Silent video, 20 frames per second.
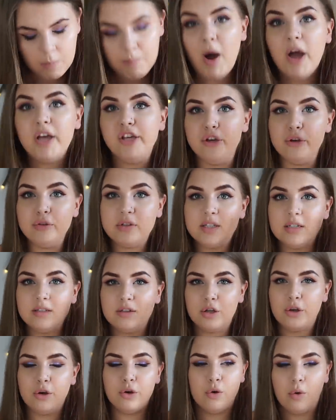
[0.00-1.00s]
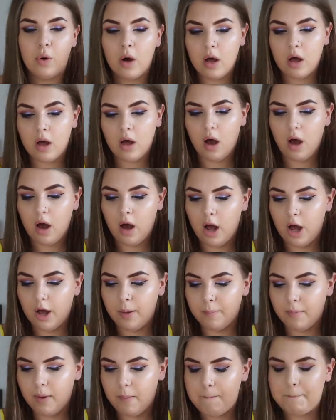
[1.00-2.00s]
But I used it to
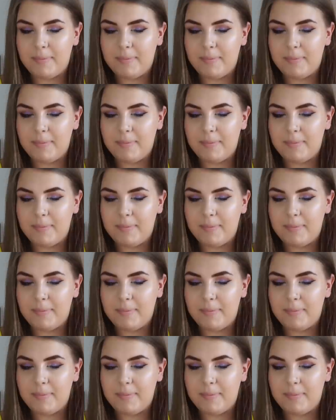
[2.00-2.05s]
um,